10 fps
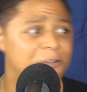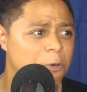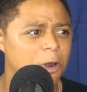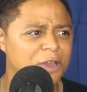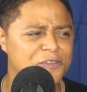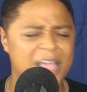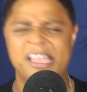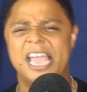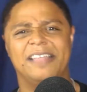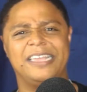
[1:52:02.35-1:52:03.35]
We want to watch Flash."
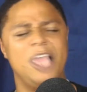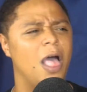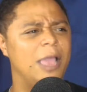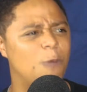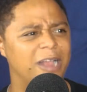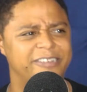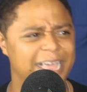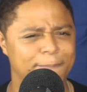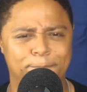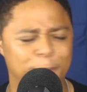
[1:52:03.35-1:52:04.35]
He's like, "Y'all ain't watching
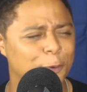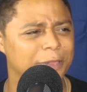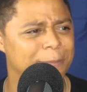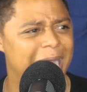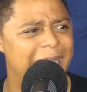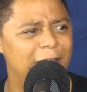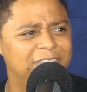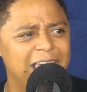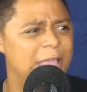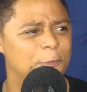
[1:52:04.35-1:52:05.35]
that bull in my house.
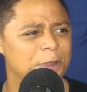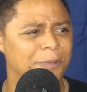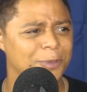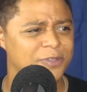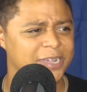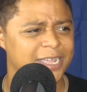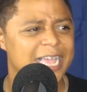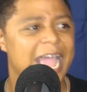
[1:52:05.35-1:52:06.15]
That ain't real music."